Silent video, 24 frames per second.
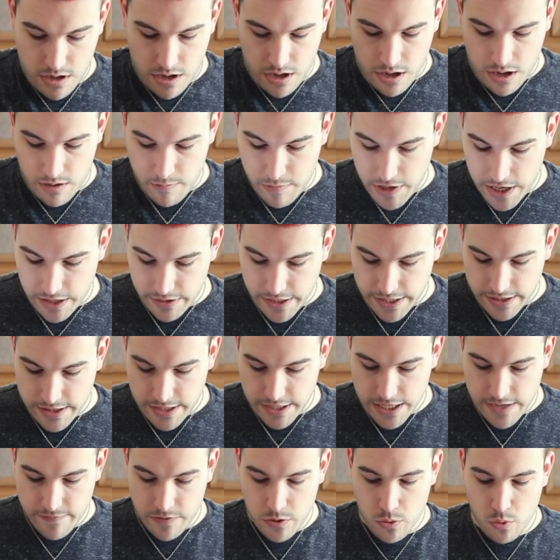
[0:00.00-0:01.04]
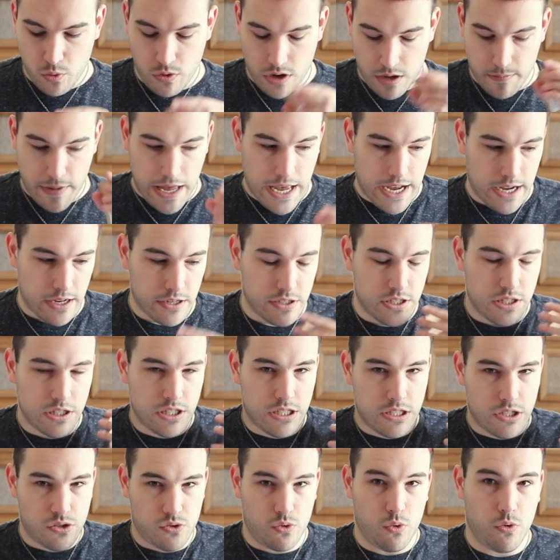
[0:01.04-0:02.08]
Um, but I like they give you a bag to
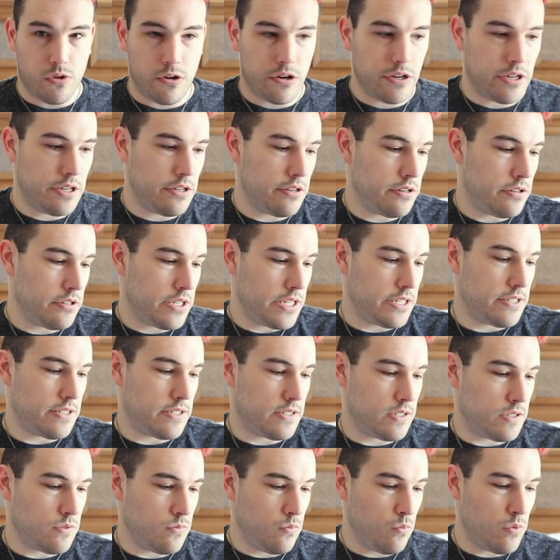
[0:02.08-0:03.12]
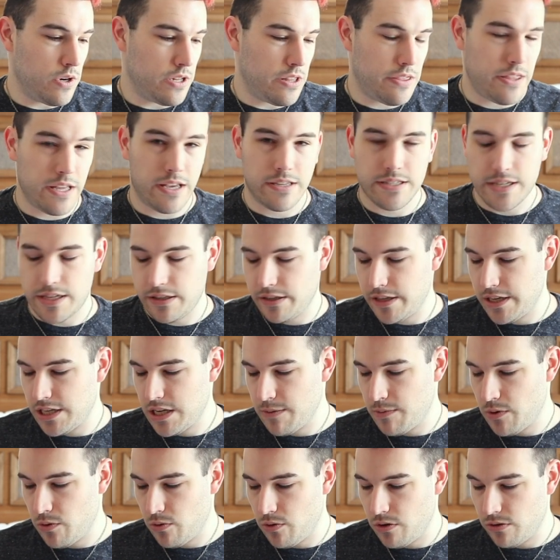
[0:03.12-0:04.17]
store it in. That's one of the things I like
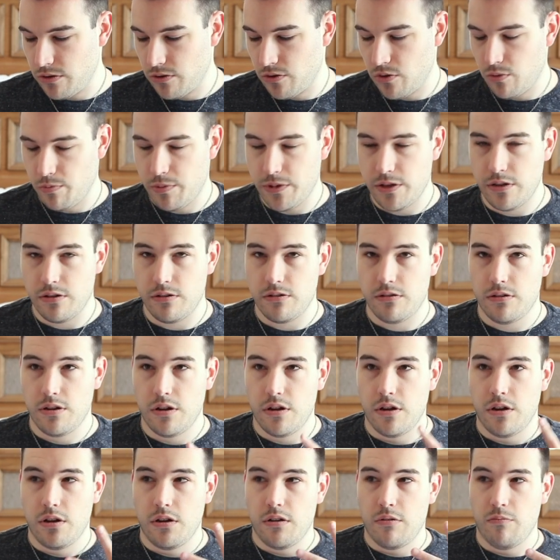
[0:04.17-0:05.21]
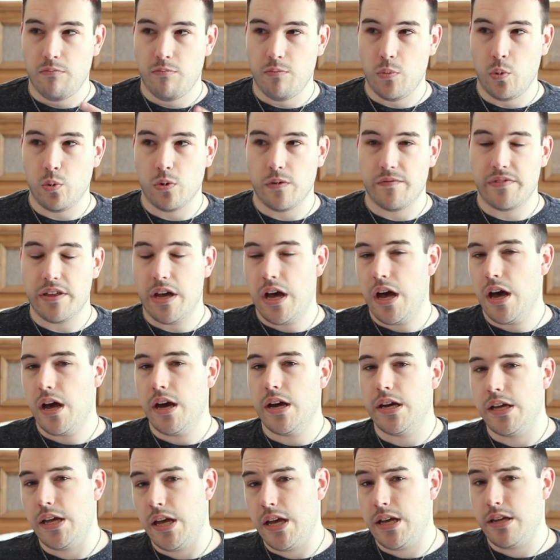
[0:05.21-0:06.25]
about a little bit more of the
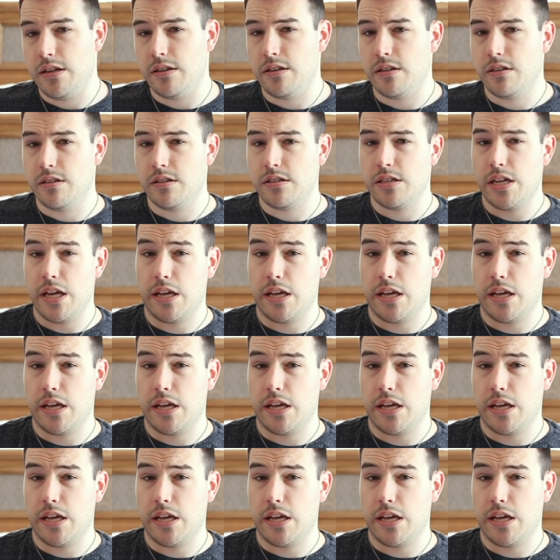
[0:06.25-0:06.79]
high-end,